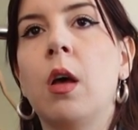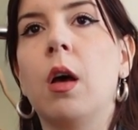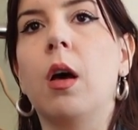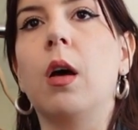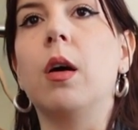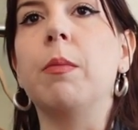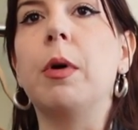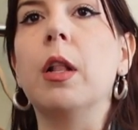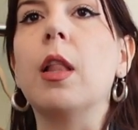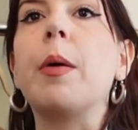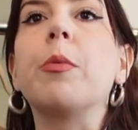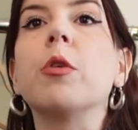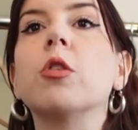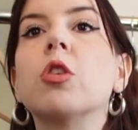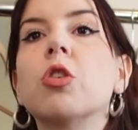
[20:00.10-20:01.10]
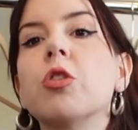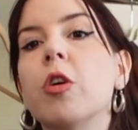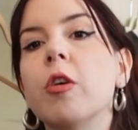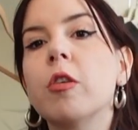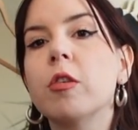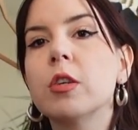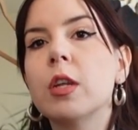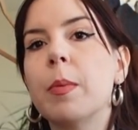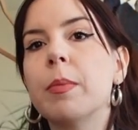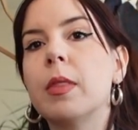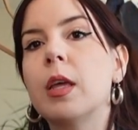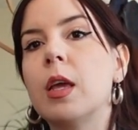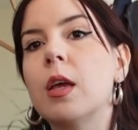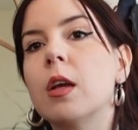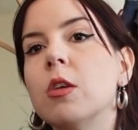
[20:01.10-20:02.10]
a leopard skirt or
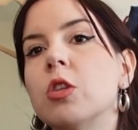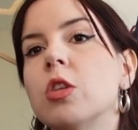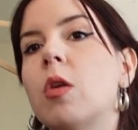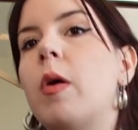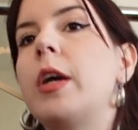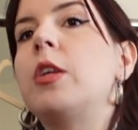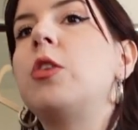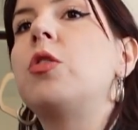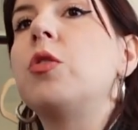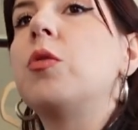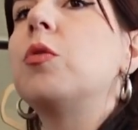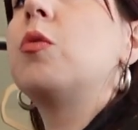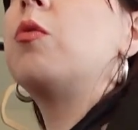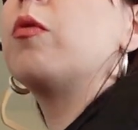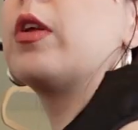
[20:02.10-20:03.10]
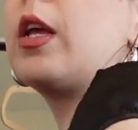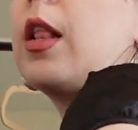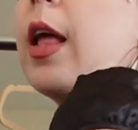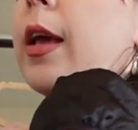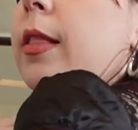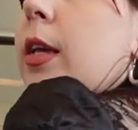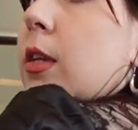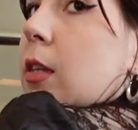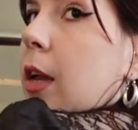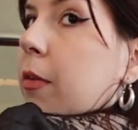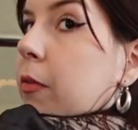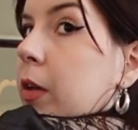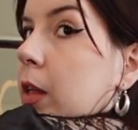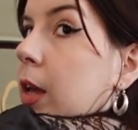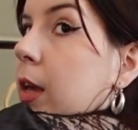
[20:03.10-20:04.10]
something. So I do really like this. I
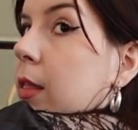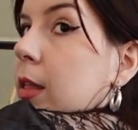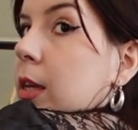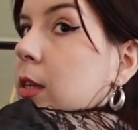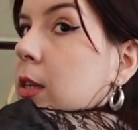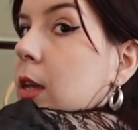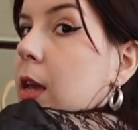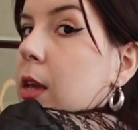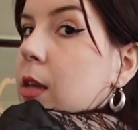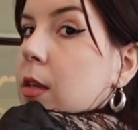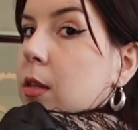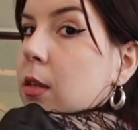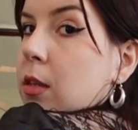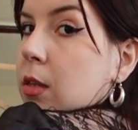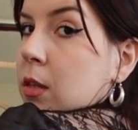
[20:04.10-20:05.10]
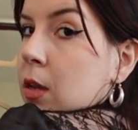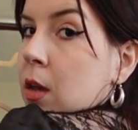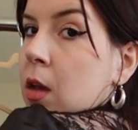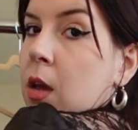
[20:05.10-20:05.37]
feel like this is